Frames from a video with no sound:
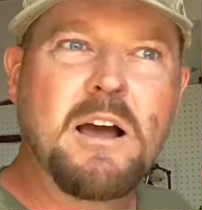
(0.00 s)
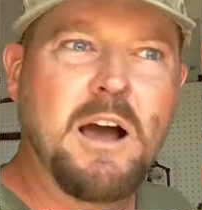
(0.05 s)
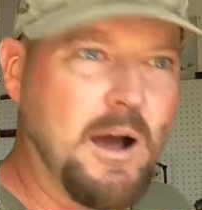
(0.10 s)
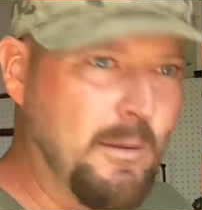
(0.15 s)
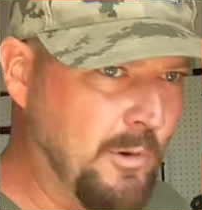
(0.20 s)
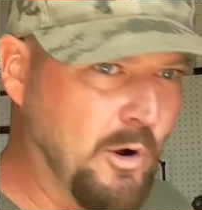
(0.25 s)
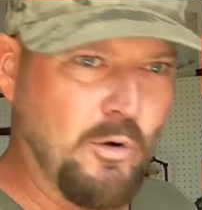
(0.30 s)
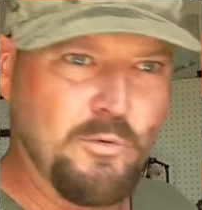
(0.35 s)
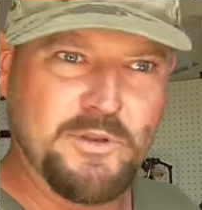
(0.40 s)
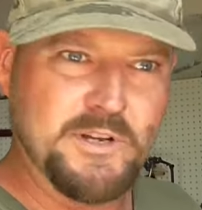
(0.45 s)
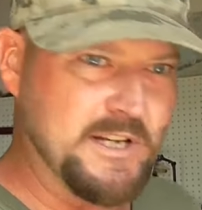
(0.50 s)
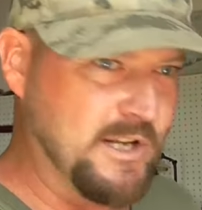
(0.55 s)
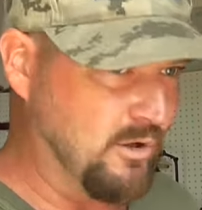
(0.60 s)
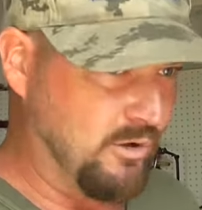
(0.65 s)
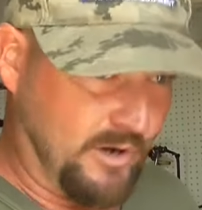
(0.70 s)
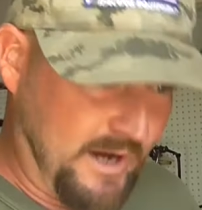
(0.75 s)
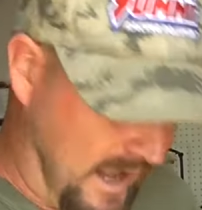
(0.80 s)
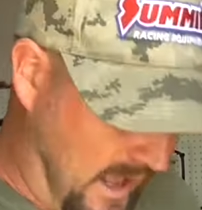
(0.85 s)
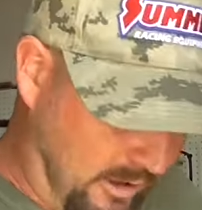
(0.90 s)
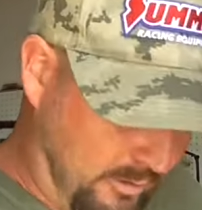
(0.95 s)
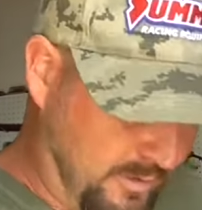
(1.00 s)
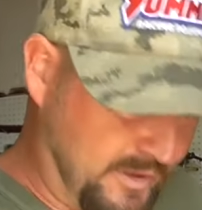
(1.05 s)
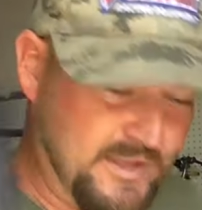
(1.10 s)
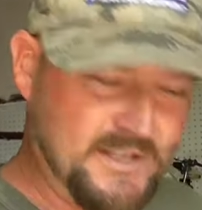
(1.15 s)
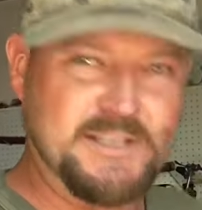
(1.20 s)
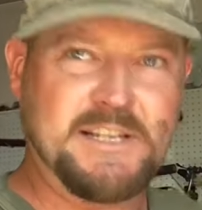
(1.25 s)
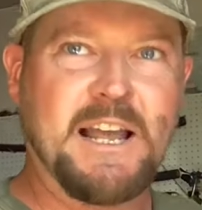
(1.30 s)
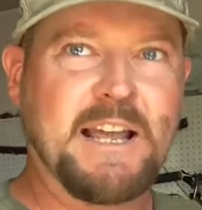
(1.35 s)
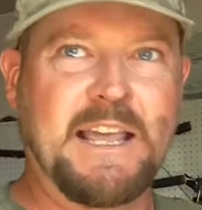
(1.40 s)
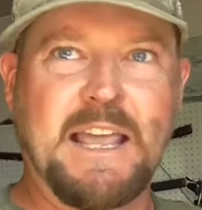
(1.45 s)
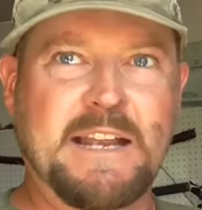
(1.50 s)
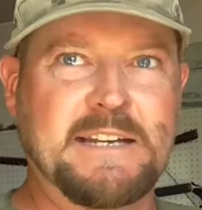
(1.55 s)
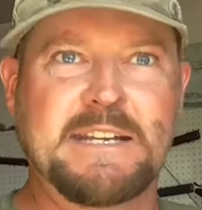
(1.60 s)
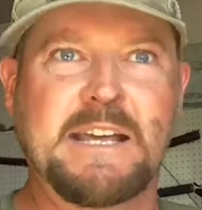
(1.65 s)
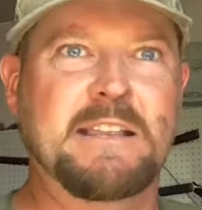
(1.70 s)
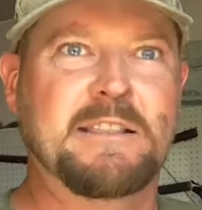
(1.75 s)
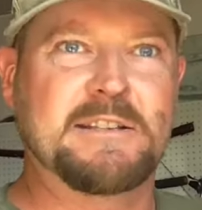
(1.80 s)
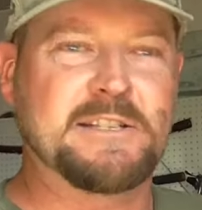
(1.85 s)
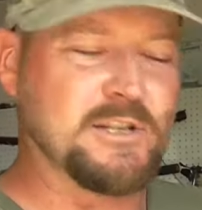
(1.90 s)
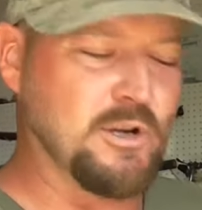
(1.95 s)
I'm going to deal with hell with this. I can't
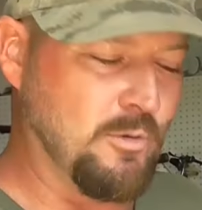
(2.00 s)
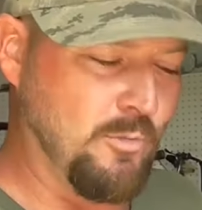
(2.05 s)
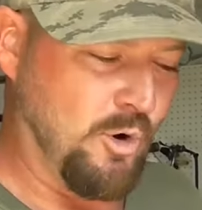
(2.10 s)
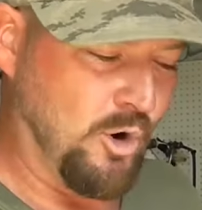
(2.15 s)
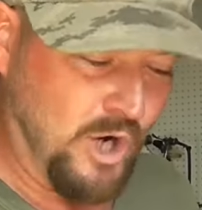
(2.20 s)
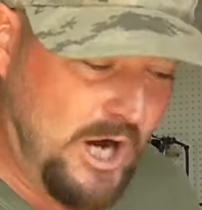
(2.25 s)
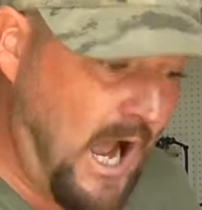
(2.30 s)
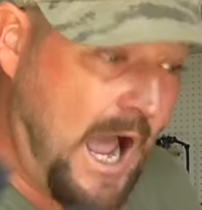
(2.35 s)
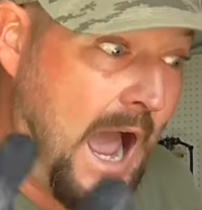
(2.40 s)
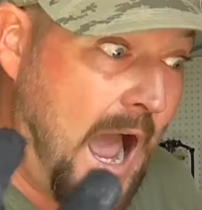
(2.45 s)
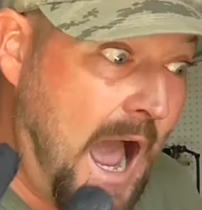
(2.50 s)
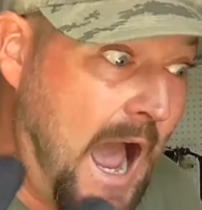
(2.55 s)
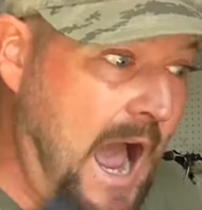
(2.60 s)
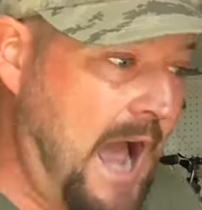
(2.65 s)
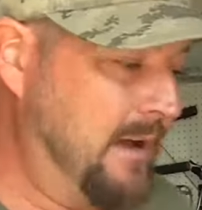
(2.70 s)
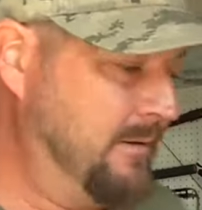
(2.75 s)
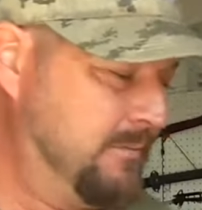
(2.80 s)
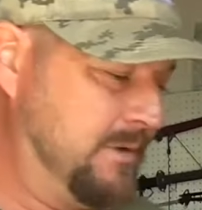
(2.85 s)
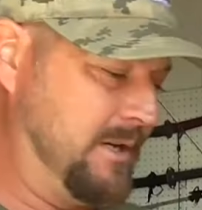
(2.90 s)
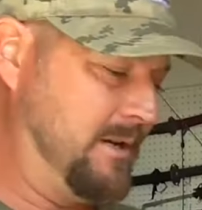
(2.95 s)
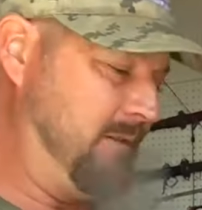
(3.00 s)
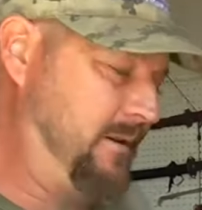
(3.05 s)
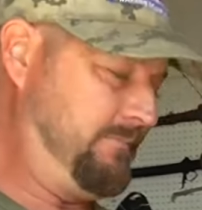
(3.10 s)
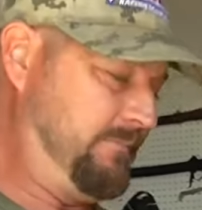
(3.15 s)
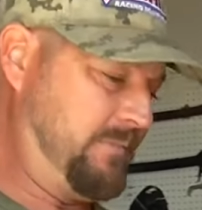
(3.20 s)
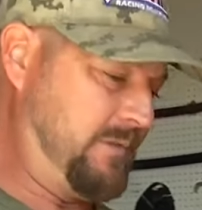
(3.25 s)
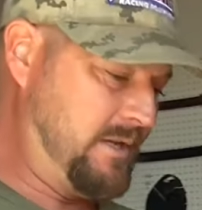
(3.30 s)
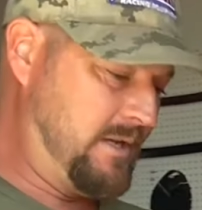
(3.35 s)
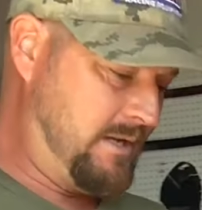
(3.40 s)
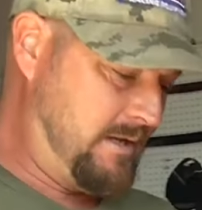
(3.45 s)
take this no more. Ah! You know?